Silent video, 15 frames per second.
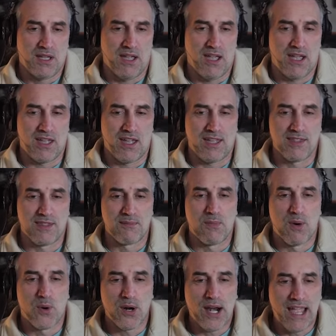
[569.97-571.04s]
And, and, the
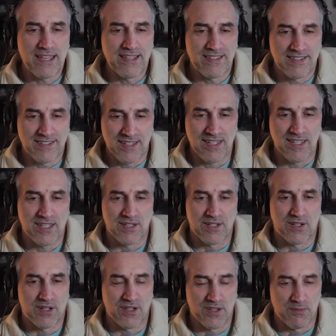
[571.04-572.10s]
more I see, you
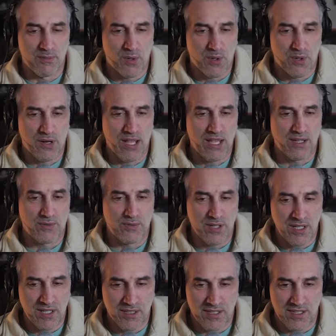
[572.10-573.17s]
know, and the more I read,
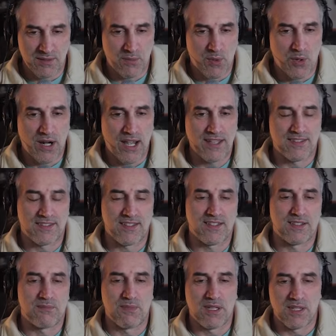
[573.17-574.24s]
I and the more I see
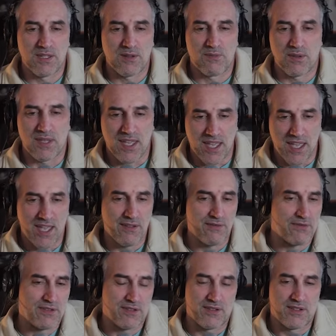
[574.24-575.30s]
the media behave